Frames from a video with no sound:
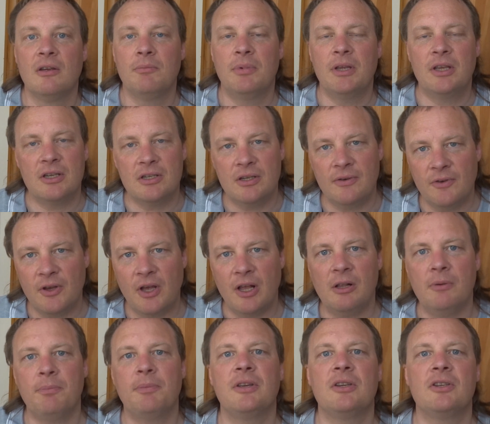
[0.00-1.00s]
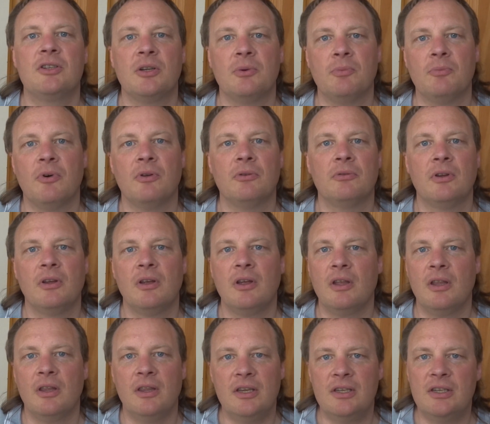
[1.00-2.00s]
Because if you're helping someone,
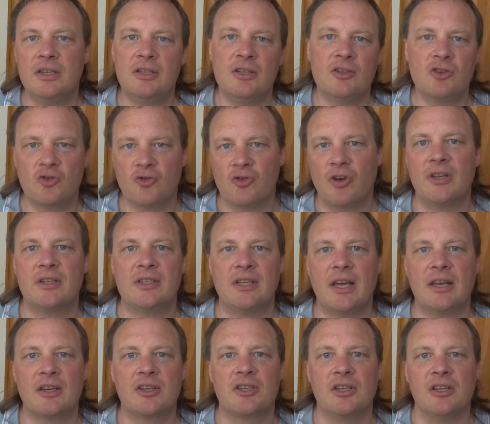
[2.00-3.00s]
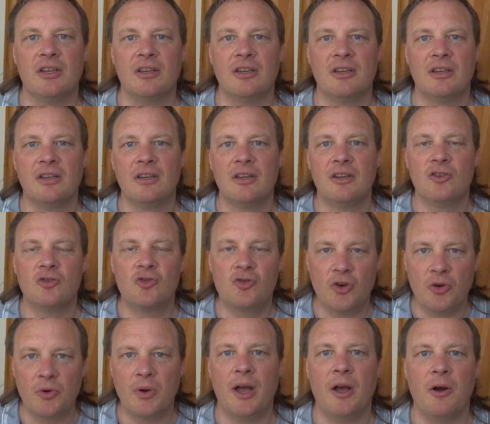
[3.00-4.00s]
this isn't a transaction.
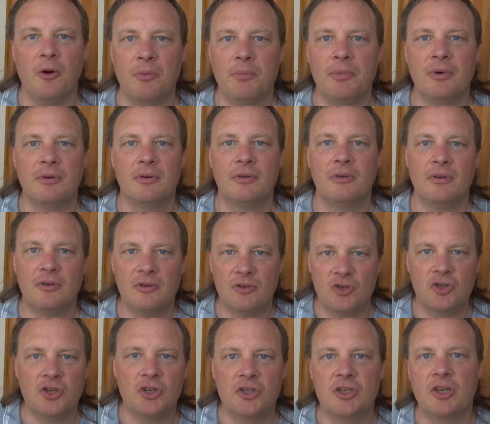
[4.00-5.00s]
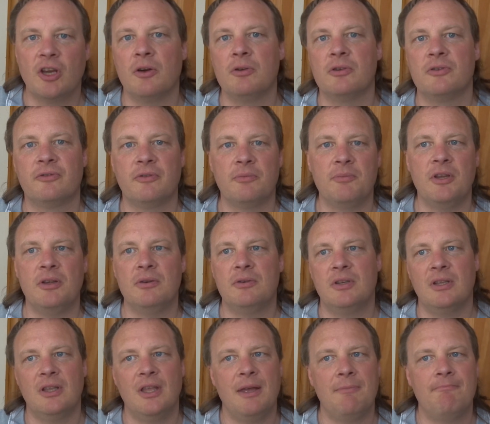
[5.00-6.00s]
True help just goes from you
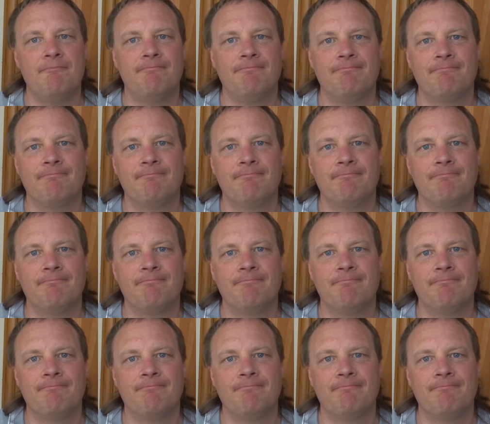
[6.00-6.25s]
to them.